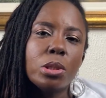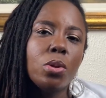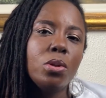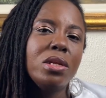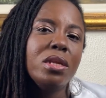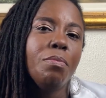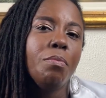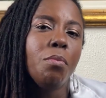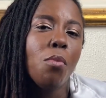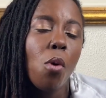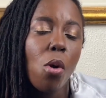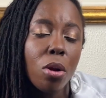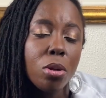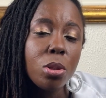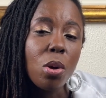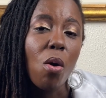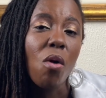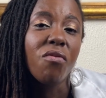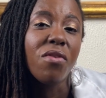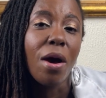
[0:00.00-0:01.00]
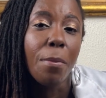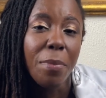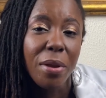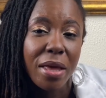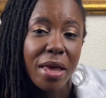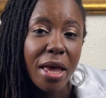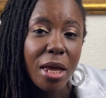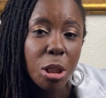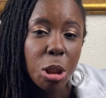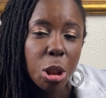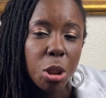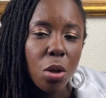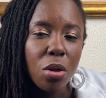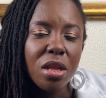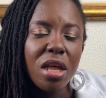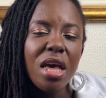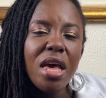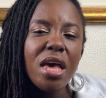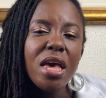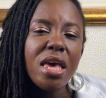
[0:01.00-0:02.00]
So the mode of application